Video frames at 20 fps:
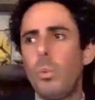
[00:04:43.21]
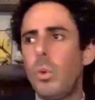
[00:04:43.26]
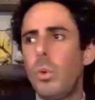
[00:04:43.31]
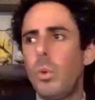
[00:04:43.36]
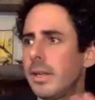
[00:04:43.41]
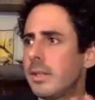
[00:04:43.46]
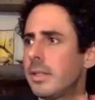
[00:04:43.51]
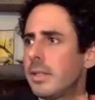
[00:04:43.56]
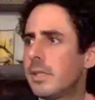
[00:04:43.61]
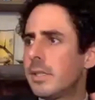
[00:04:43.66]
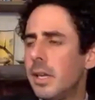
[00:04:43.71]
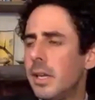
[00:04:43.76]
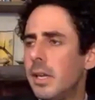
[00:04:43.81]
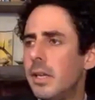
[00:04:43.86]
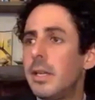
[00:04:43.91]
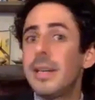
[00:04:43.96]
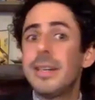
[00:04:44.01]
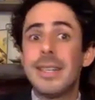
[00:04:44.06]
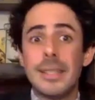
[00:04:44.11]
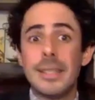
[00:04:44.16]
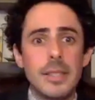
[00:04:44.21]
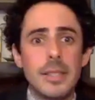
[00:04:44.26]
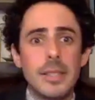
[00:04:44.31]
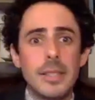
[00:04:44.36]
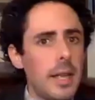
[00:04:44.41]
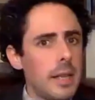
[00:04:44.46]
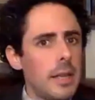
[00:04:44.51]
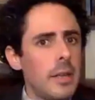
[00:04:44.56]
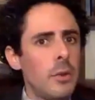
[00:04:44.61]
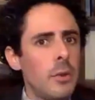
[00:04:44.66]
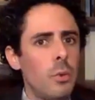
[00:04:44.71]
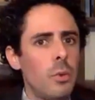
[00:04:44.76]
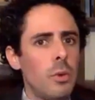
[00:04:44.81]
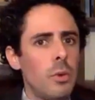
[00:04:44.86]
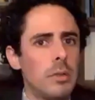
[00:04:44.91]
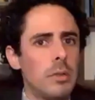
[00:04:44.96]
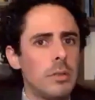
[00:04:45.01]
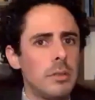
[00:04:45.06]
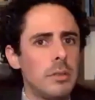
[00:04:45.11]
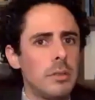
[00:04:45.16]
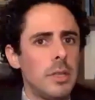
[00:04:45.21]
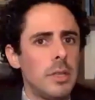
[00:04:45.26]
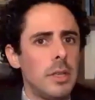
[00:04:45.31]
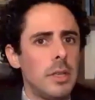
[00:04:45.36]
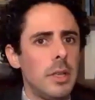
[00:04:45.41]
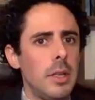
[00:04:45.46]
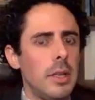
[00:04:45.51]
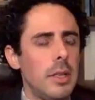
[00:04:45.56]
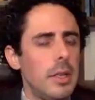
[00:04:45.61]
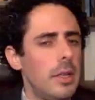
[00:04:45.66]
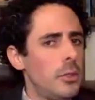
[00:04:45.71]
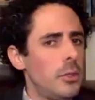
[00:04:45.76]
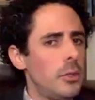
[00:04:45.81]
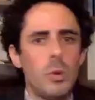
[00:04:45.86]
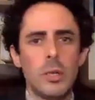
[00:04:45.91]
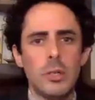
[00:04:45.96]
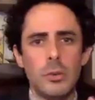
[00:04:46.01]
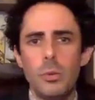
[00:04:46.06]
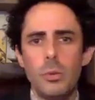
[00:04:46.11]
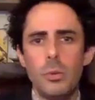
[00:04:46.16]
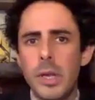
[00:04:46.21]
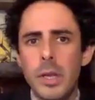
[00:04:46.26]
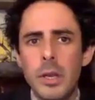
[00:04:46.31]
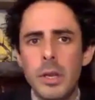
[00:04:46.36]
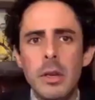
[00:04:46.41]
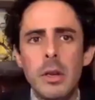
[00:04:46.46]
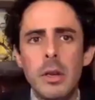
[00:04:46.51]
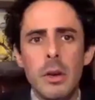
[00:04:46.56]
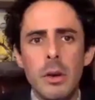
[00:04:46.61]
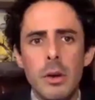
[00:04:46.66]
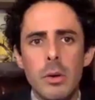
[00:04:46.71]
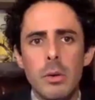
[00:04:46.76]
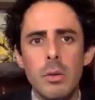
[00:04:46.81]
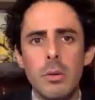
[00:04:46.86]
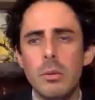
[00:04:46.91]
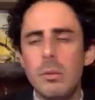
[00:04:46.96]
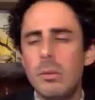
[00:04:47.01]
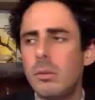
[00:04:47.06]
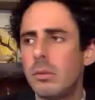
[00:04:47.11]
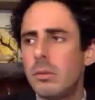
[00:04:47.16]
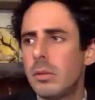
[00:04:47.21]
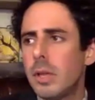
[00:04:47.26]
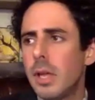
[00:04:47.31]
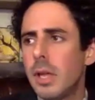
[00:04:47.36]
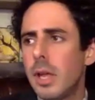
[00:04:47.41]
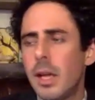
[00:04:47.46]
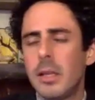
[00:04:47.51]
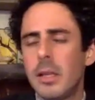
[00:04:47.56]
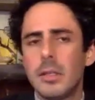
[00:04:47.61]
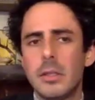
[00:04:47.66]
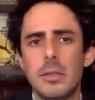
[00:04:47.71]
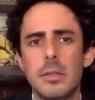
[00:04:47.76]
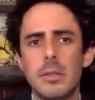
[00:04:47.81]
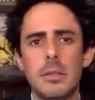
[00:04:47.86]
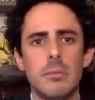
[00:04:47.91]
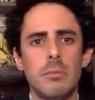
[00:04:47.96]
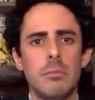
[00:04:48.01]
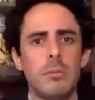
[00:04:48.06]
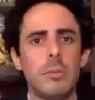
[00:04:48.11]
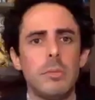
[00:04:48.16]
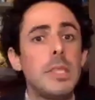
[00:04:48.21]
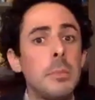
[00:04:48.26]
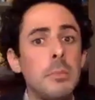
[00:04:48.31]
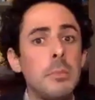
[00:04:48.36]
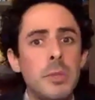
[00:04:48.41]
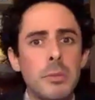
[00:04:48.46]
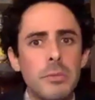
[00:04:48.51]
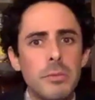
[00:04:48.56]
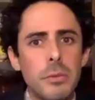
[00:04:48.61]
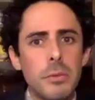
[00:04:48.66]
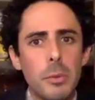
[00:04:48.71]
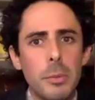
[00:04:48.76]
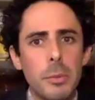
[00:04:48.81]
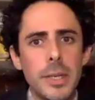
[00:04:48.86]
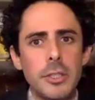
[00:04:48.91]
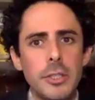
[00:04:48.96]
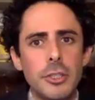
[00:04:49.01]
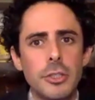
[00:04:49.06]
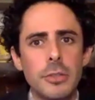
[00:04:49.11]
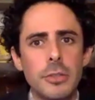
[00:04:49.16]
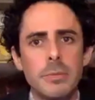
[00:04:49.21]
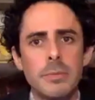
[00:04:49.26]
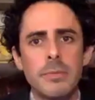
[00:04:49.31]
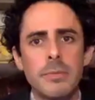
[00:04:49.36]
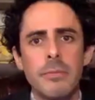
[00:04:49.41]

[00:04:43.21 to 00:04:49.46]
We can say that the second one is what we know as symptom formation.